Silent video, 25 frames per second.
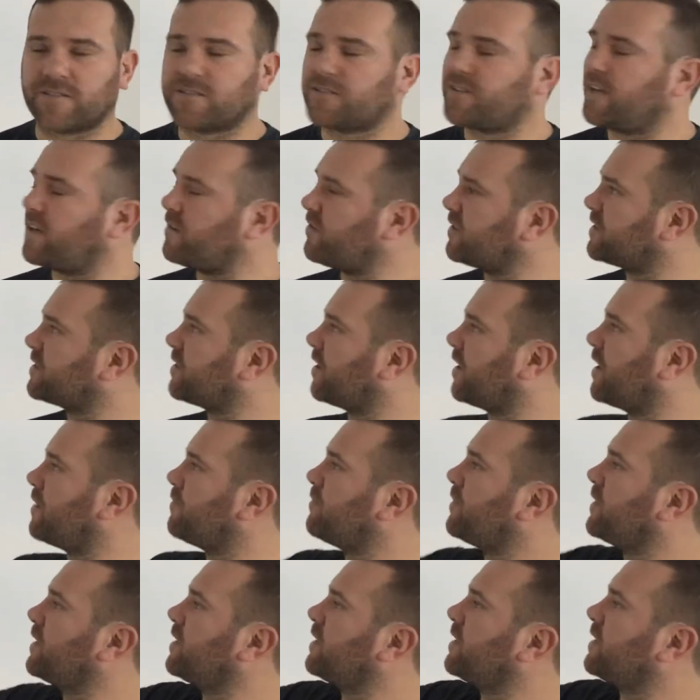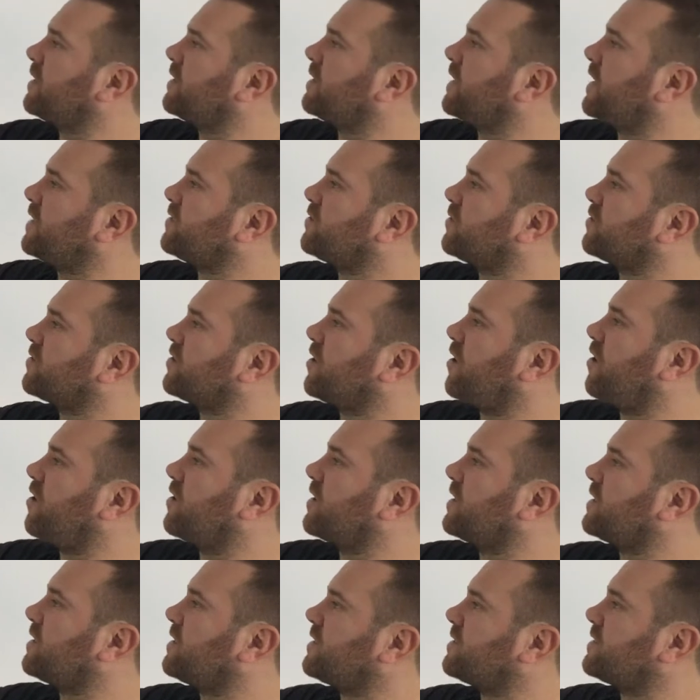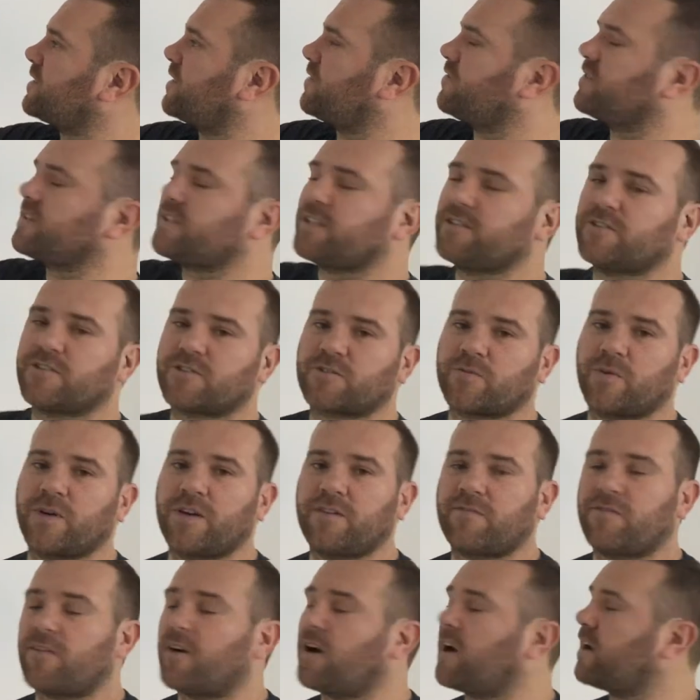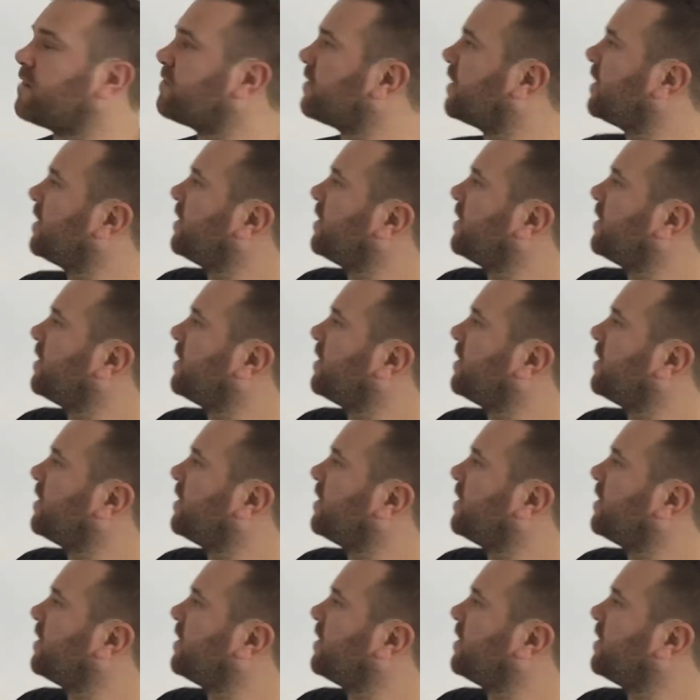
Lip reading: So every time that's your target, 17 to 25,